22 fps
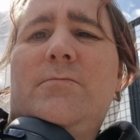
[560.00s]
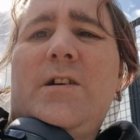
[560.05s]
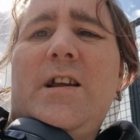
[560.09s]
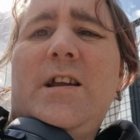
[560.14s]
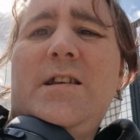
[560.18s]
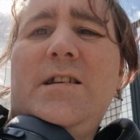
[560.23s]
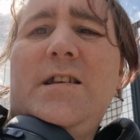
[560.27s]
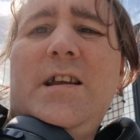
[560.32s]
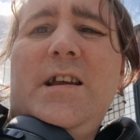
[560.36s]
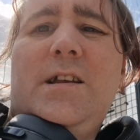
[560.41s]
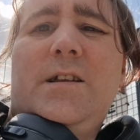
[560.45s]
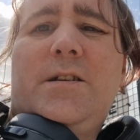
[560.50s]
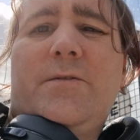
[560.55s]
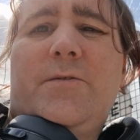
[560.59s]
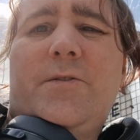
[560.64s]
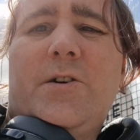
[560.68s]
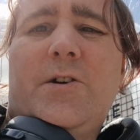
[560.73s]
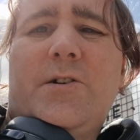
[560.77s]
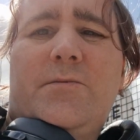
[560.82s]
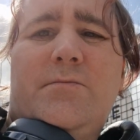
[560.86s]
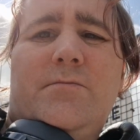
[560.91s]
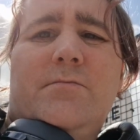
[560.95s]
in need of
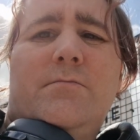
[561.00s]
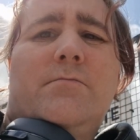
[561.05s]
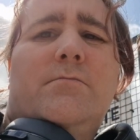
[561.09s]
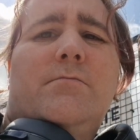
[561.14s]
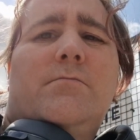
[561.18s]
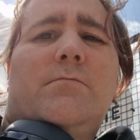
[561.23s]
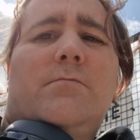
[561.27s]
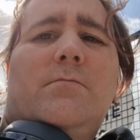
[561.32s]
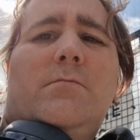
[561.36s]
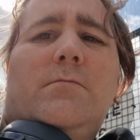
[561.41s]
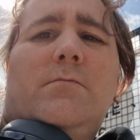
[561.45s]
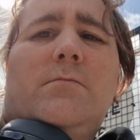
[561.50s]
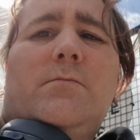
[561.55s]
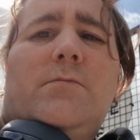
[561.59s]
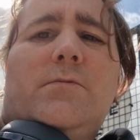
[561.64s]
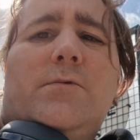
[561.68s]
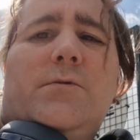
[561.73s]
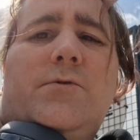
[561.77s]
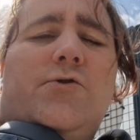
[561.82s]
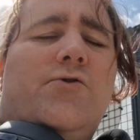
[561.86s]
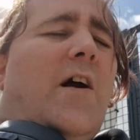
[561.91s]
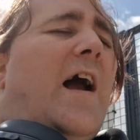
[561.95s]
a
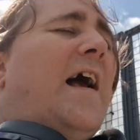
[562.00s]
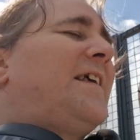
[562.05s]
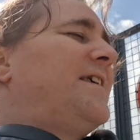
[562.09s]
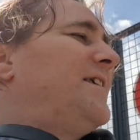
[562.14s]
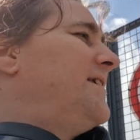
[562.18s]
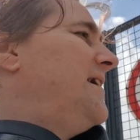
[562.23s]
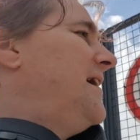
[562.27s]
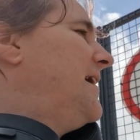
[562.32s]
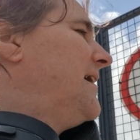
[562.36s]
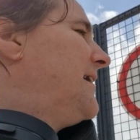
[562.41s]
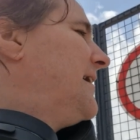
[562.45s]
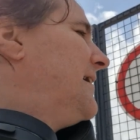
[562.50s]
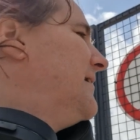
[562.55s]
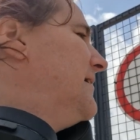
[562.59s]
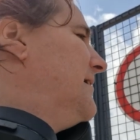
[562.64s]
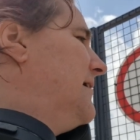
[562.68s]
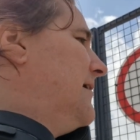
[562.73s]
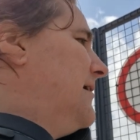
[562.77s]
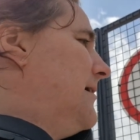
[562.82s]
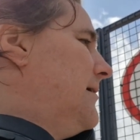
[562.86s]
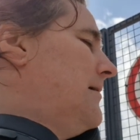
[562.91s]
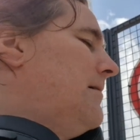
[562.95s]
drastic,
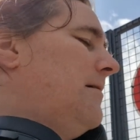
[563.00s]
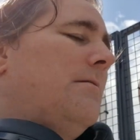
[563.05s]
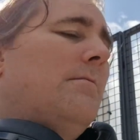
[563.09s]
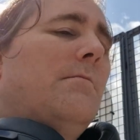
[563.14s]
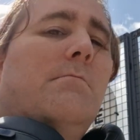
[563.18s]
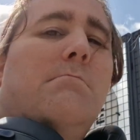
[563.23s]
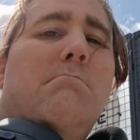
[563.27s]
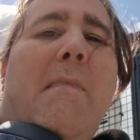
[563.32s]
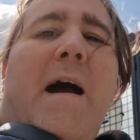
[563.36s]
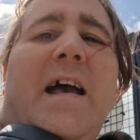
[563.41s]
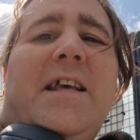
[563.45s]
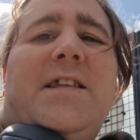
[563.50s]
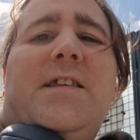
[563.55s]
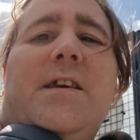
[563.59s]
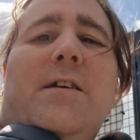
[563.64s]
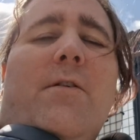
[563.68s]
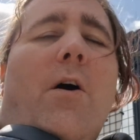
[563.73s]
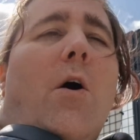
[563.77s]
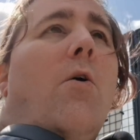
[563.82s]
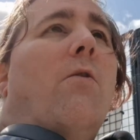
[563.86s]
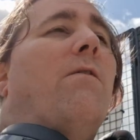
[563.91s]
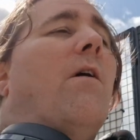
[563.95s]

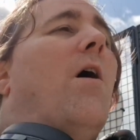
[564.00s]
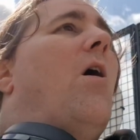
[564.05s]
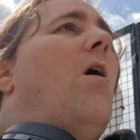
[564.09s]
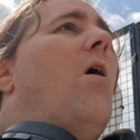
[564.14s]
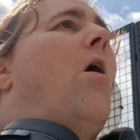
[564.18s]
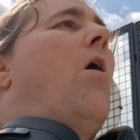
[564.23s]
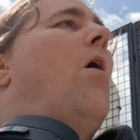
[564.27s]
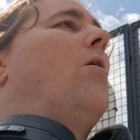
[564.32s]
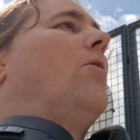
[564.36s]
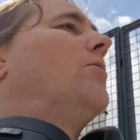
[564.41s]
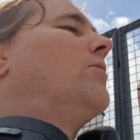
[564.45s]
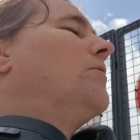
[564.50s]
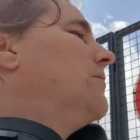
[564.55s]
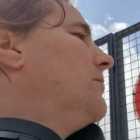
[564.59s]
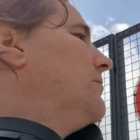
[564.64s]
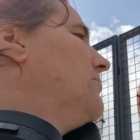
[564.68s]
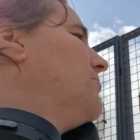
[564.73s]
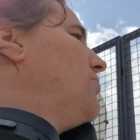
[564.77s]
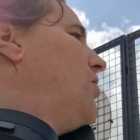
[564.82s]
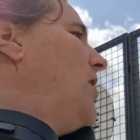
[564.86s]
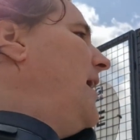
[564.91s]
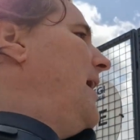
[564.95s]
massive overhaul
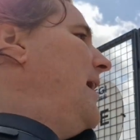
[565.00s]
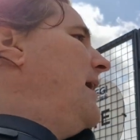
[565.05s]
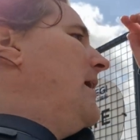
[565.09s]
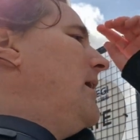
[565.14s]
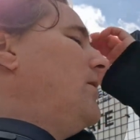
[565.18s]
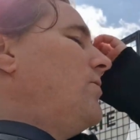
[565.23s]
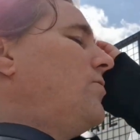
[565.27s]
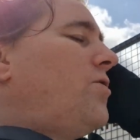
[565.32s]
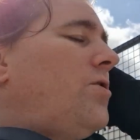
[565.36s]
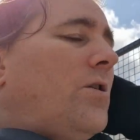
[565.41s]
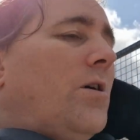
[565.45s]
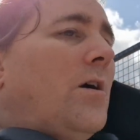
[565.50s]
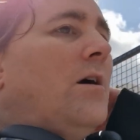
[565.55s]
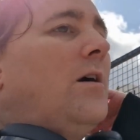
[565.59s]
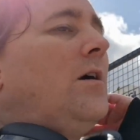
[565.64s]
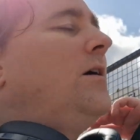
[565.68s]
change.